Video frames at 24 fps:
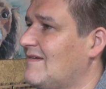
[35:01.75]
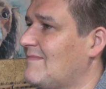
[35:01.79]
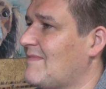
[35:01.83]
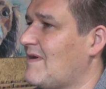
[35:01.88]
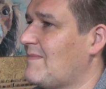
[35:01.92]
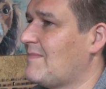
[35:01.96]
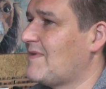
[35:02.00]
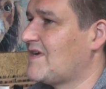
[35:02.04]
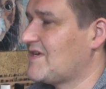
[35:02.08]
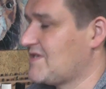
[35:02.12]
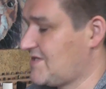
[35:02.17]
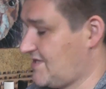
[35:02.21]
I
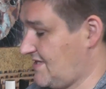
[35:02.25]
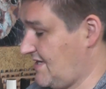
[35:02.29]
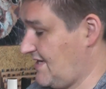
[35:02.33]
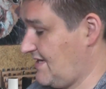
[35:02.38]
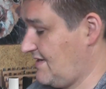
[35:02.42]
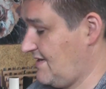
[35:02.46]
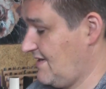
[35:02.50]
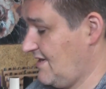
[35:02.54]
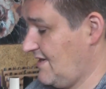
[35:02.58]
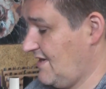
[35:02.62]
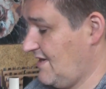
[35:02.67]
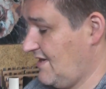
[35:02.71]
remember I
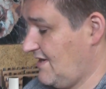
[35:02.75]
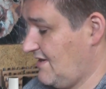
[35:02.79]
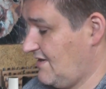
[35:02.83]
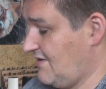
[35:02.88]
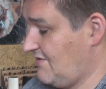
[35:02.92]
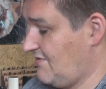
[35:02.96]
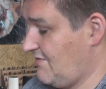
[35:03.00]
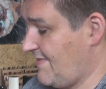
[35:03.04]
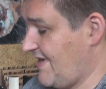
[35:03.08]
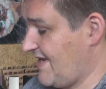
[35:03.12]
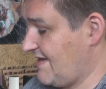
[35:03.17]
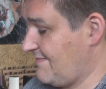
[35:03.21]
said,
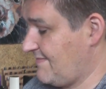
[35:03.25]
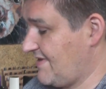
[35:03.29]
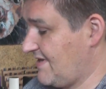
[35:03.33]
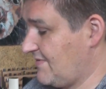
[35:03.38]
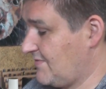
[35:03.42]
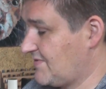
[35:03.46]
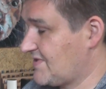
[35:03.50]
remind me,